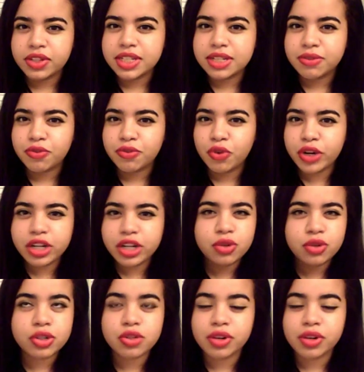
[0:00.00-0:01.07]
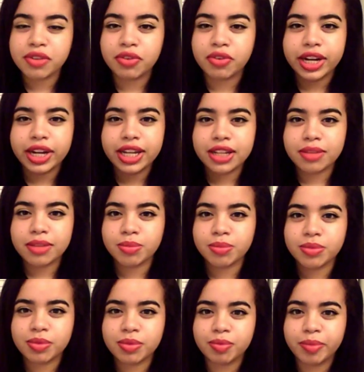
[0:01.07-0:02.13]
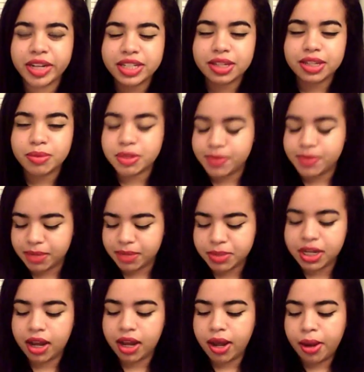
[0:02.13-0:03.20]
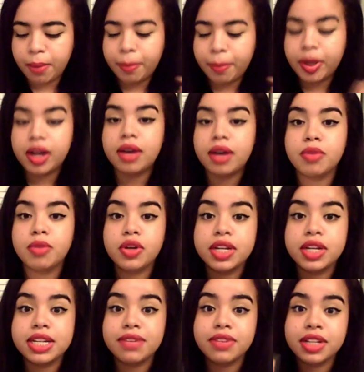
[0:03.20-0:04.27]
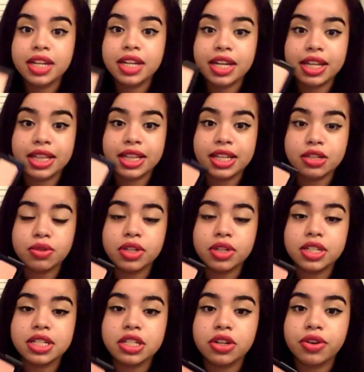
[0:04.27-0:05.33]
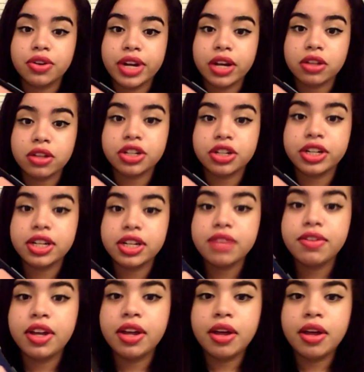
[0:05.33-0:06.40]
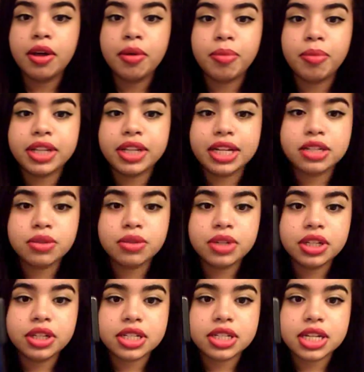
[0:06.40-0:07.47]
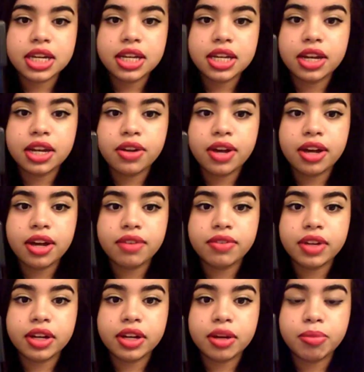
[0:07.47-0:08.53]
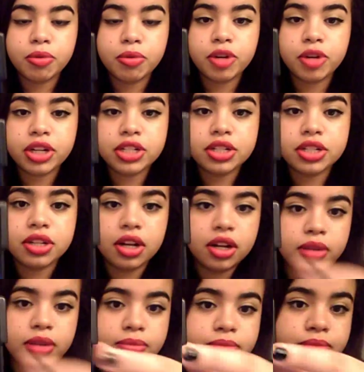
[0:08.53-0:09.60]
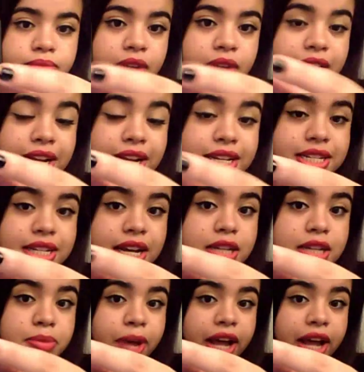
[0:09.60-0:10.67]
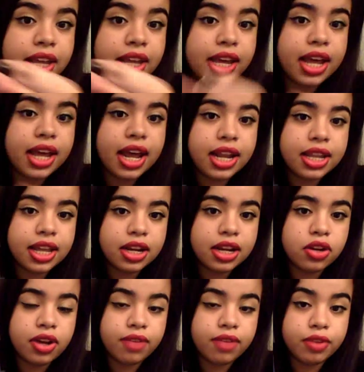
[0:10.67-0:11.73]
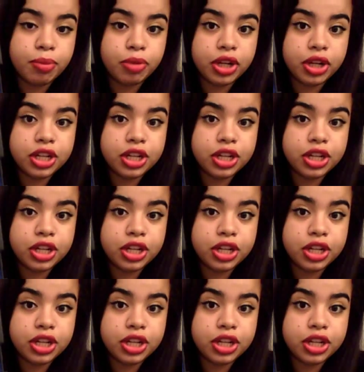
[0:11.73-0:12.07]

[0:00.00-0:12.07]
if it's 42 or 24, I get them mixed up sometimes. But you can definitely get this one because it's a great alternative. But that's what it looks like, and you have a couple bronze, a nice size palette, and then you